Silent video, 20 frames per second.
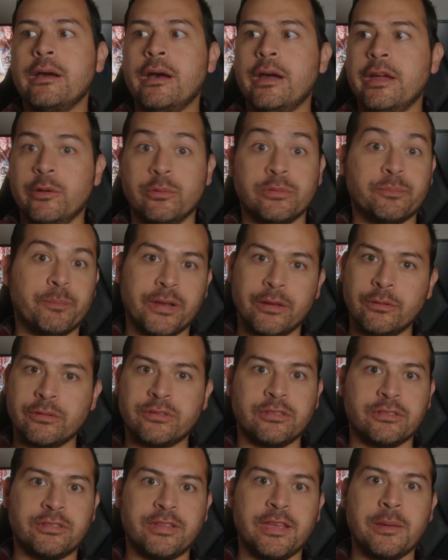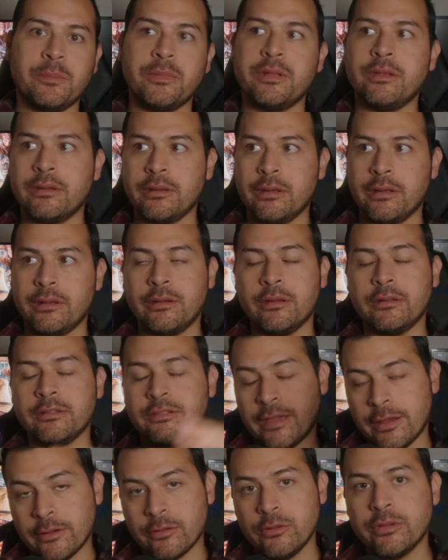But it was just him and an
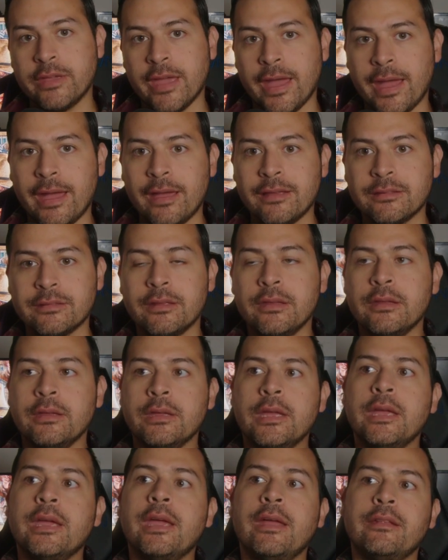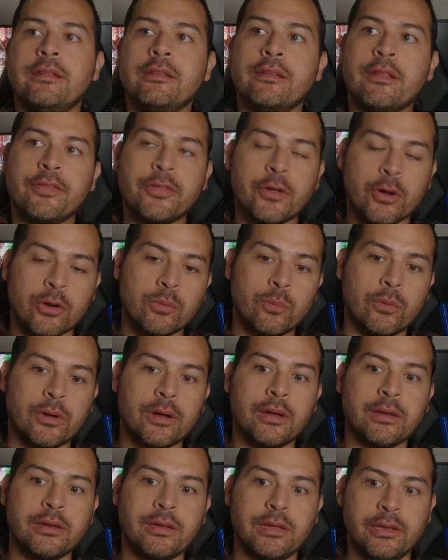entire new cast. And then the third
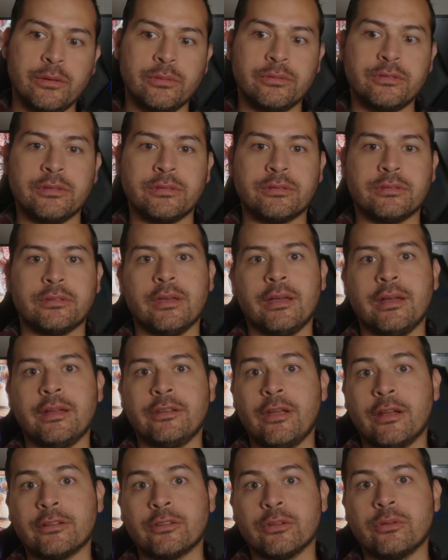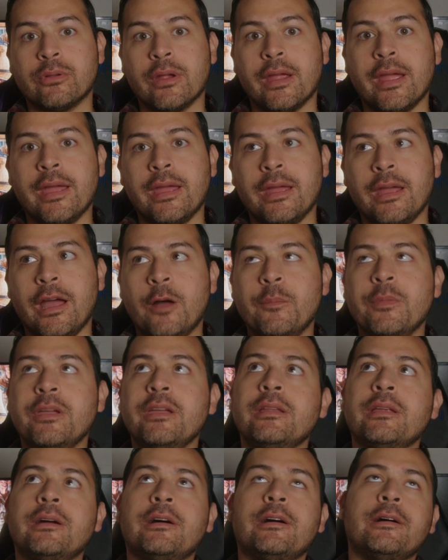one, it was just Dr. Grant. I
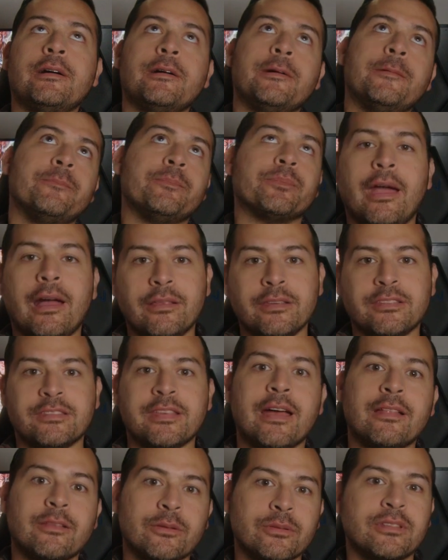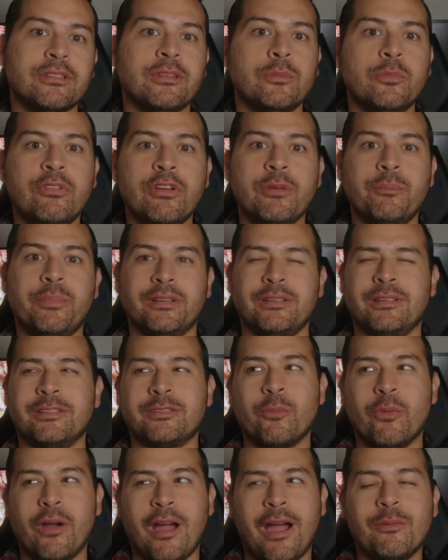mean, Ali Sattler's in the movie,
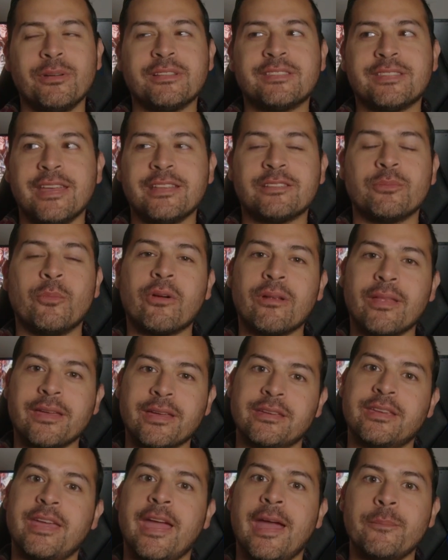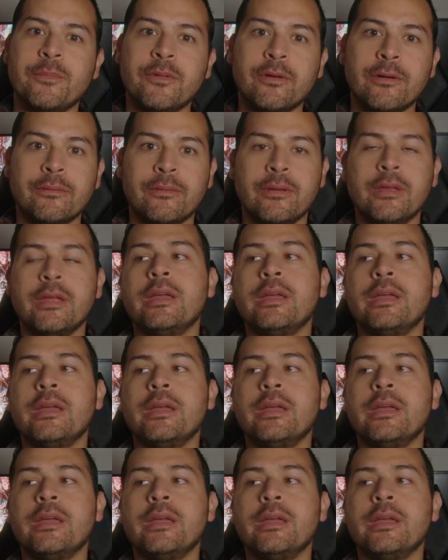but I would say it's more like a cameo.